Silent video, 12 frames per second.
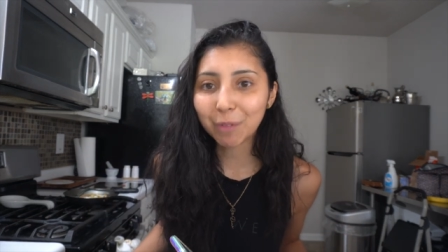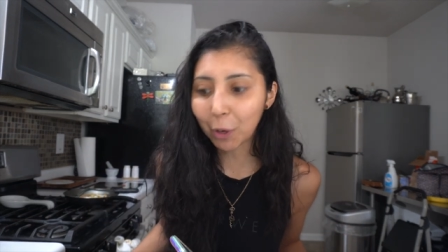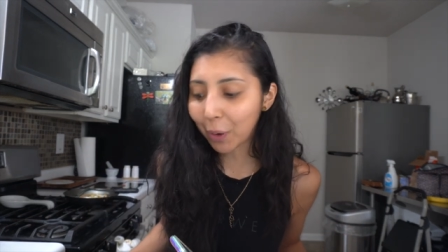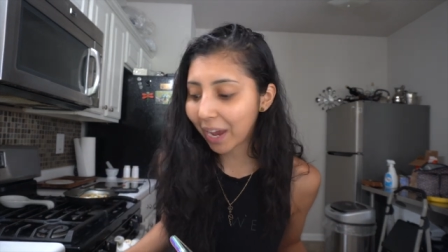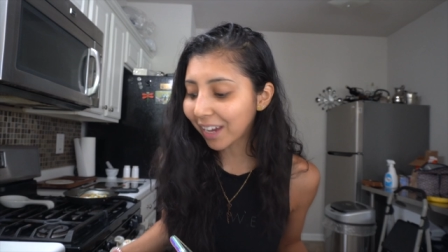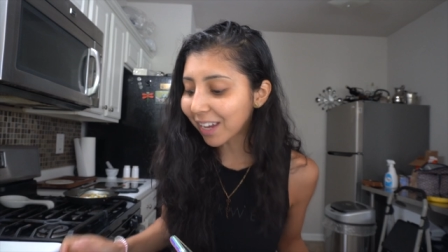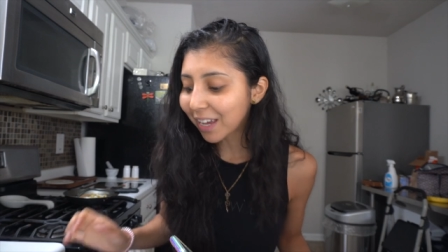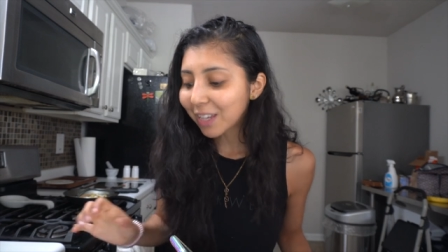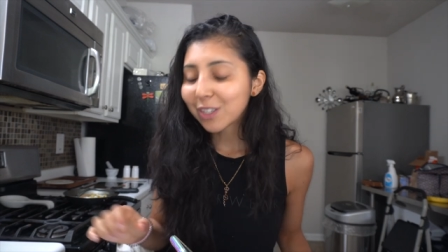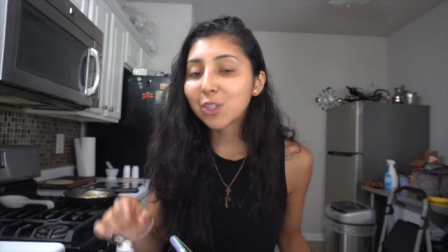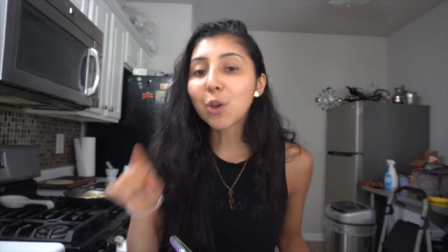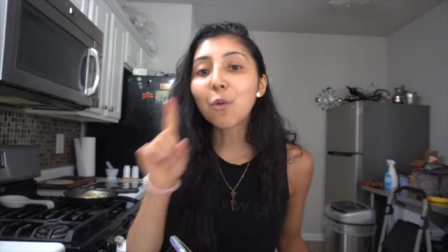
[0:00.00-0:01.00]
Okay,
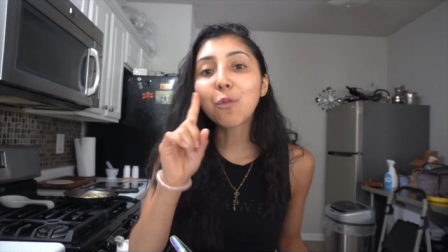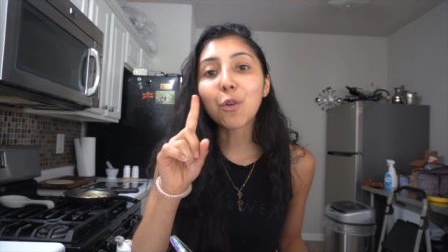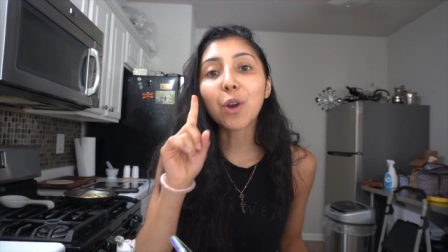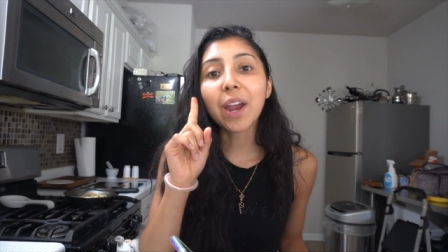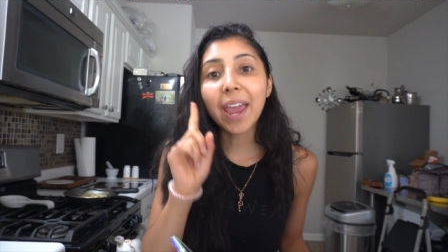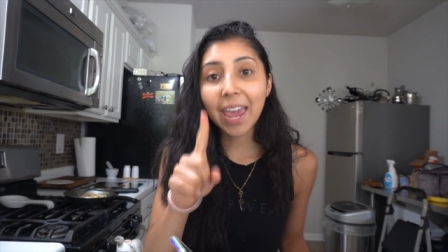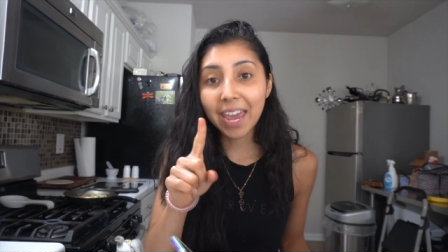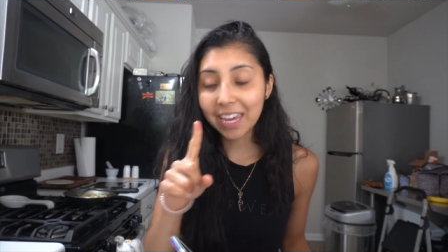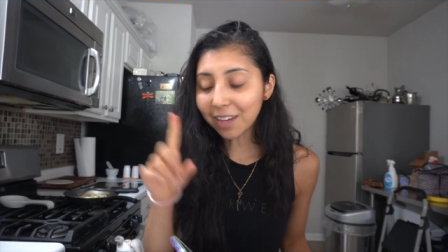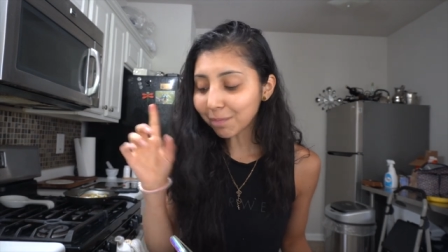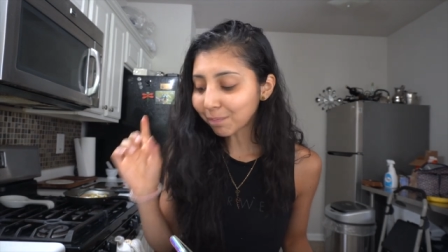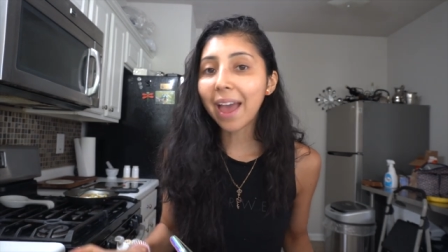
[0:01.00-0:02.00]
so for
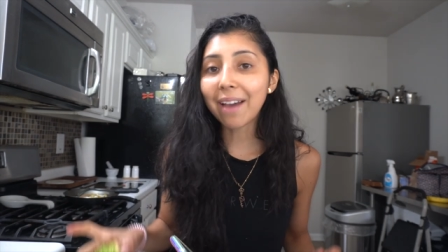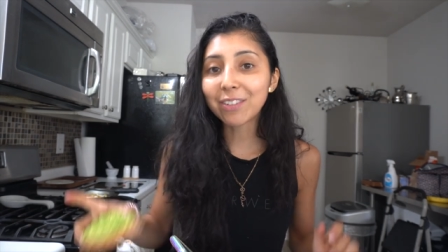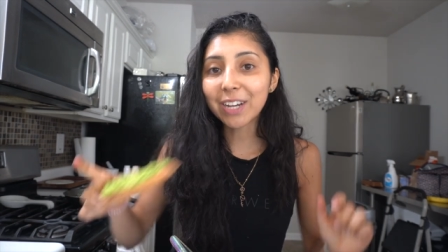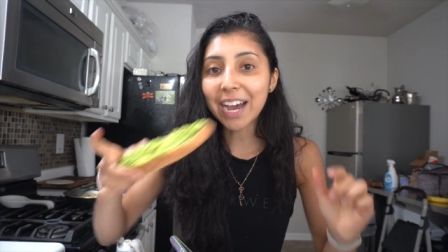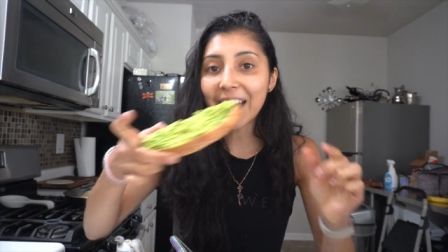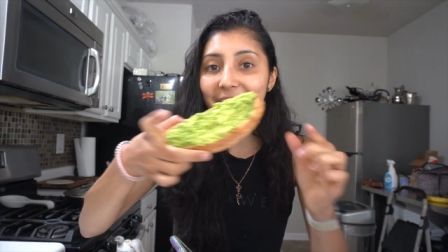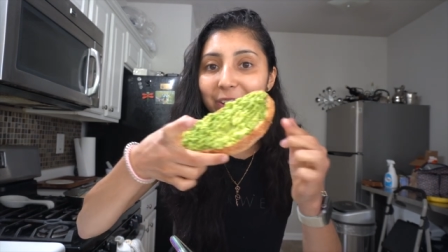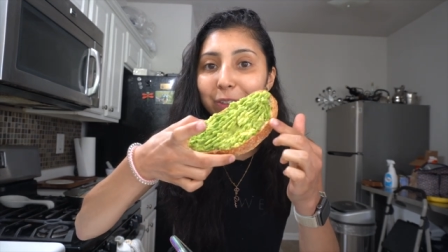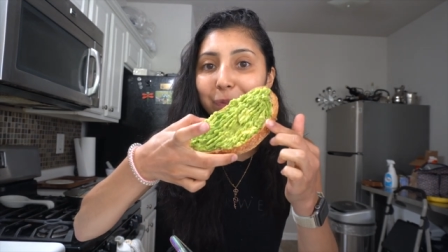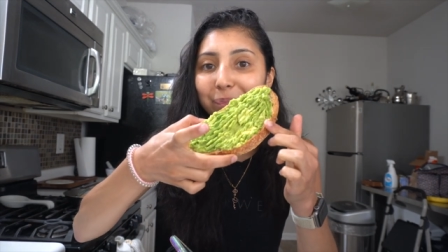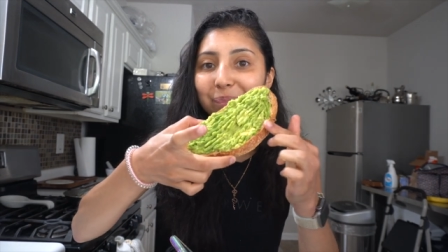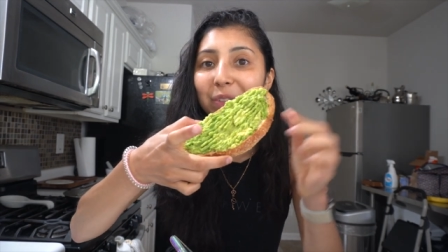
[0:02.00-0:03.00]
A,
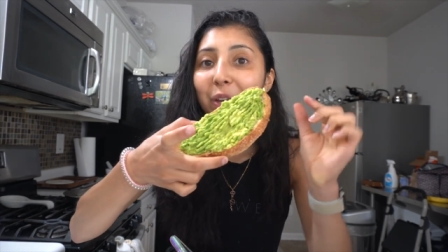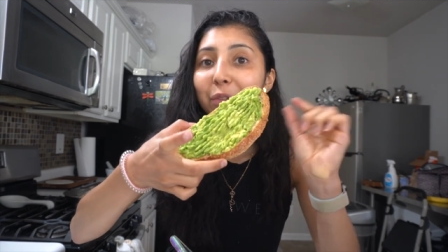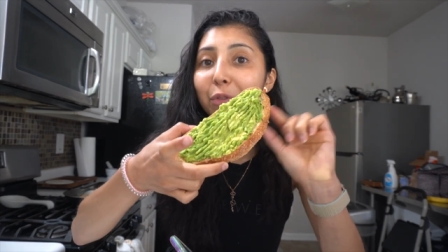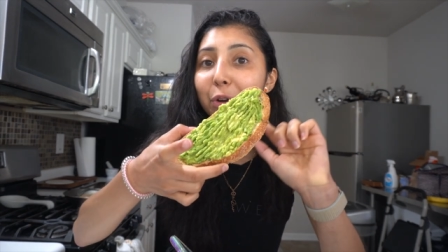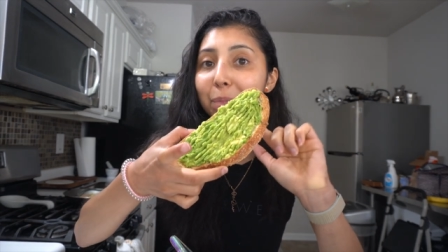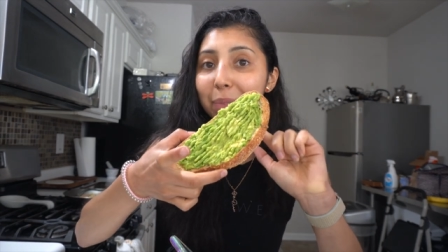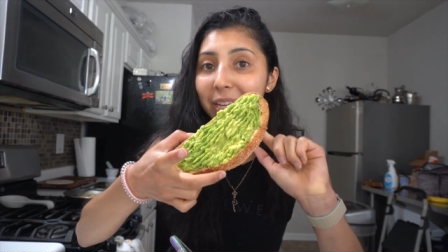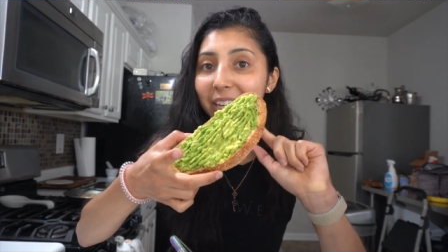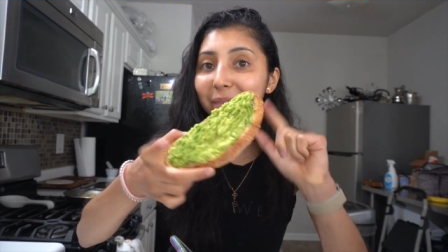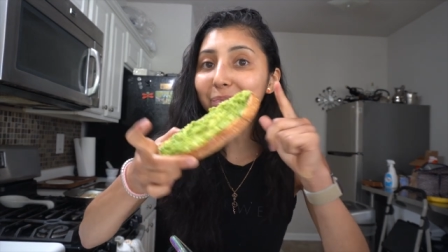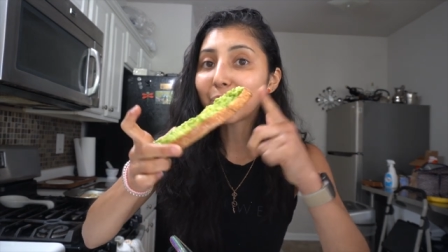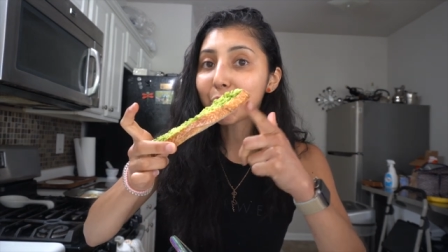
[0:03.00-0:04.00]
avocado, for
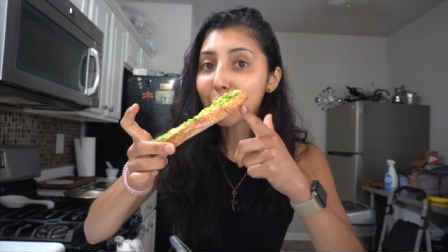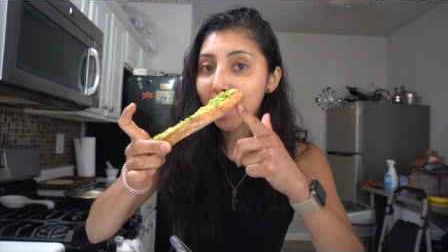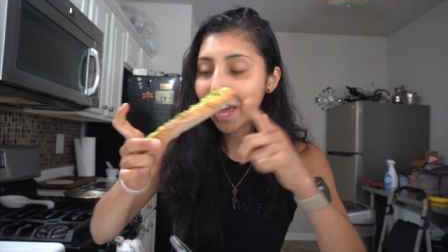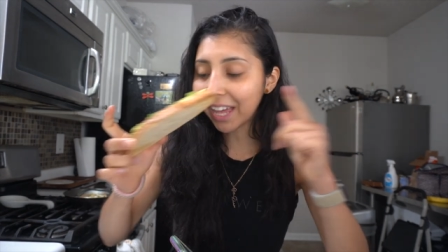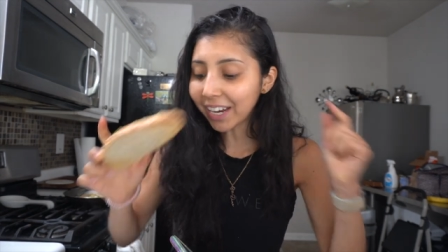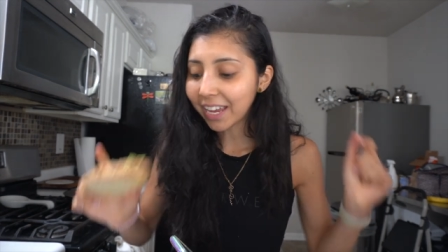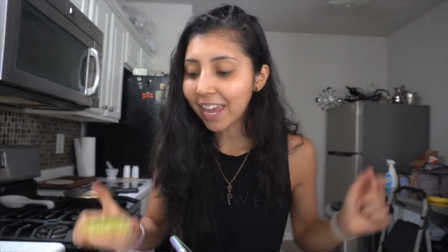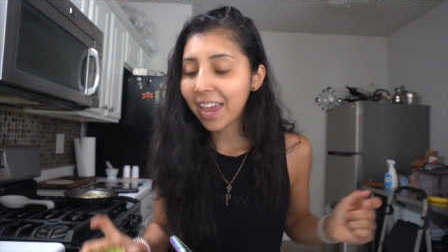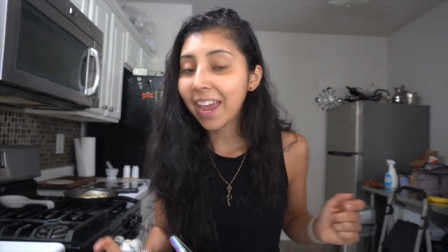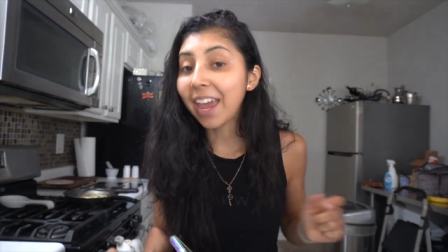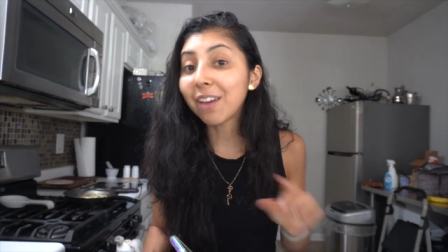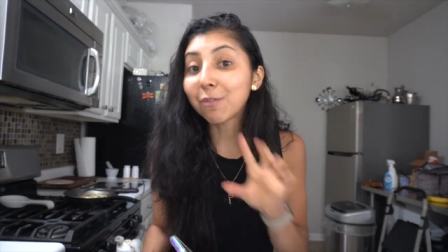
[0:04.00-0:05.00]
B, bread,
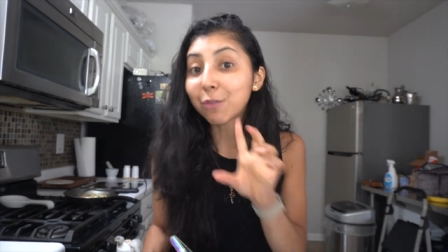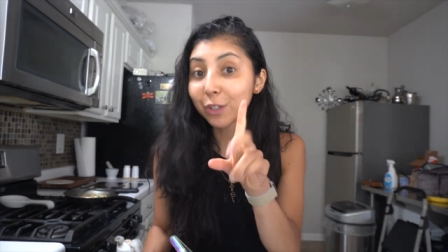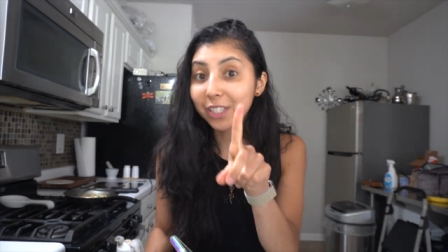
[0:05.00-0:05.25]
and for